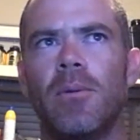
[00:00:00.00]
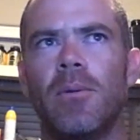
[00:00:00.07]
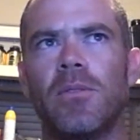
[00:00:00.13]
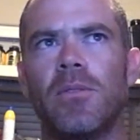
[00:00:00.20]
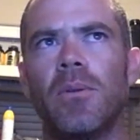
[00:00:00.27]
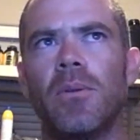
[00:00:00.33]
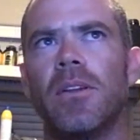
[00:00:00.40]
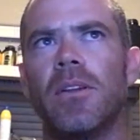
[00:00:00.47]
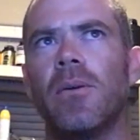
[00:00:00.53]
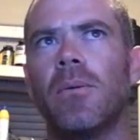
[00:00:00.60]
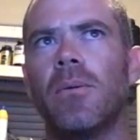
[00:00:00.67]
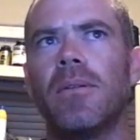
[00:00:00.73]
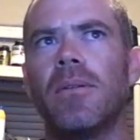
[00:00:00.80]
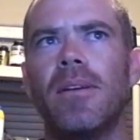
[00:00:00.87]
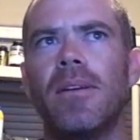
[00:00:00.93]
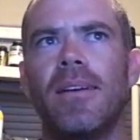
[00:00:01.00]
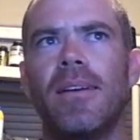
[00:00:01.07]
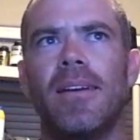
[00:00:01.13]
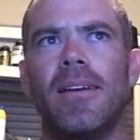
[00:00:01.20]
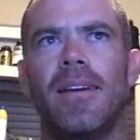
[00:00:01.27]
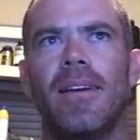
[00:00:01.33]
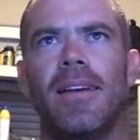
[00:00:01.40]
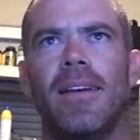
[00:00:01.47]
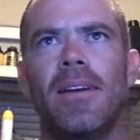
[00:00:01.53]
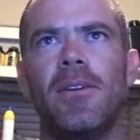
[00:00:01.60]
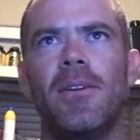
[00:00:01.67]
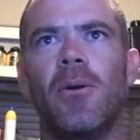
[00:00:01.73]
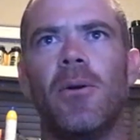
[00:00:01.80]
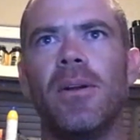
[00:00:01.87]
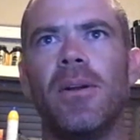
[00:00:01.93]
there was really no
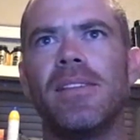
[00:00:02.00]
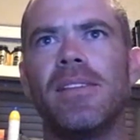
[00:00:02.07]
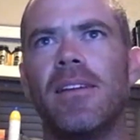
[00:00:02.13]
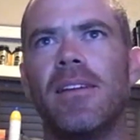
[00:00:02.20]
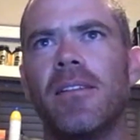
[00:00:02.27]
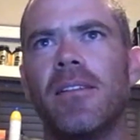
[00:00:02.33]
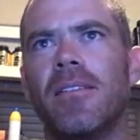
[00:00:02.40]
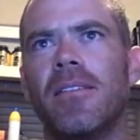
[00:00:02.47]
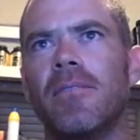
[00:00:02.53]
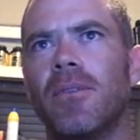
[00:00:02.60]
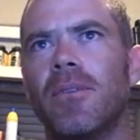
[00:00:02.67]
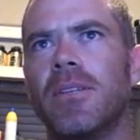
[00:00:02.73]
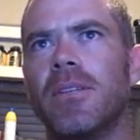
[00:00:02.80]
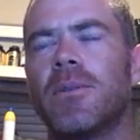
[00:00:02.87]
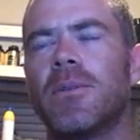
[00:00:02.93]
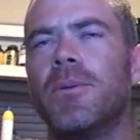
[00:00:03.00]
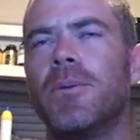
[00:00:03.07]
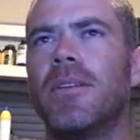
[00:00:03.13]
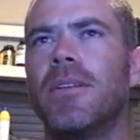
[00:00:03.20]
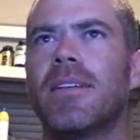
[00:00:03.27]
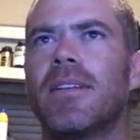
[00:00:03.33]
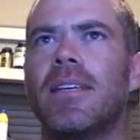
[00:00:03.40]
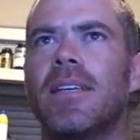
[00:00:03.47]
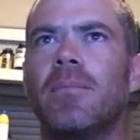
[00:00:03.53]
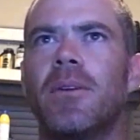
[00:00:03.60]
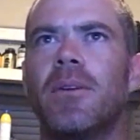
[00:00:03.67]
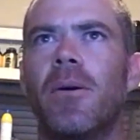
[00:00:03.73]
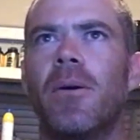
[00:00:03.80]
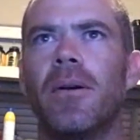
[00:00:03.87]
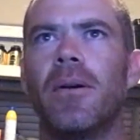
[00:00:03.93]
reason other than free school to
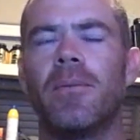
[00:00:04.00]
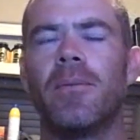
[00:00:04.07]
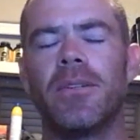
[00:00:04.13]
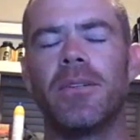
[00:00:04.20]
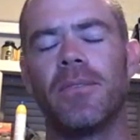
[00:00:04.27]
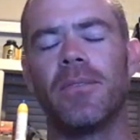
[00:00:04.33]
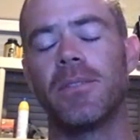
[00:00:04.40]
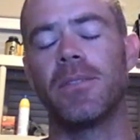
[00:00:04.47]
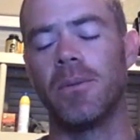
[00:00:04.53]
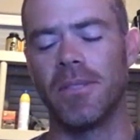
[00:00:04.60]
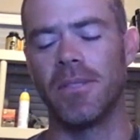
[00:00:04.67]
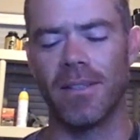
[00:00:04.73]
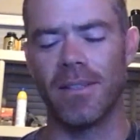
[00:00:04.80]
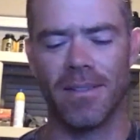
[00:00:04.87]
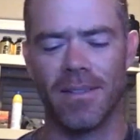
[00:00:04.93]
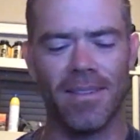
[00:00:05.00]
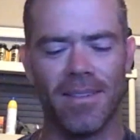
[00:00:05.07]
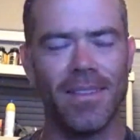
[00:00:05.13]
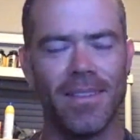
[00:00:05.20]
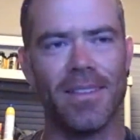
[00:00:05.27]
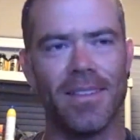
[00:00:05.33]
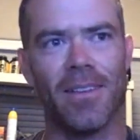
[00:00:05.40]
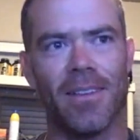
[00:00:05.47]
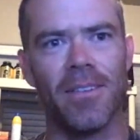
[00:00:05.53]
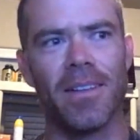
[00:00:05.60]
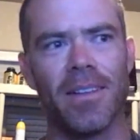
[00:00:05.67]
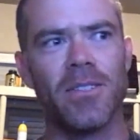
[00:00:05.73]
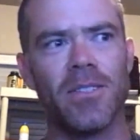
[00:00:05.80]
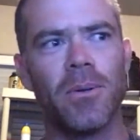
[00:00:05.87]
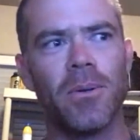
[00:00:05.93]
keep going. Which free school is
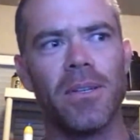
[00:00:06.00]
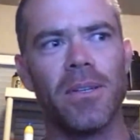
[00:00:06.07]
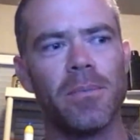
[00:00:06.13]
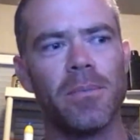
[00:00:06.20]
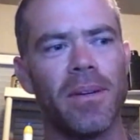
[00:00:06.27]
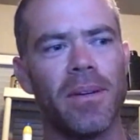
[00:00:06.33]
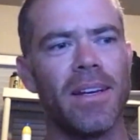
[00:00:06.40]
definitely a choice,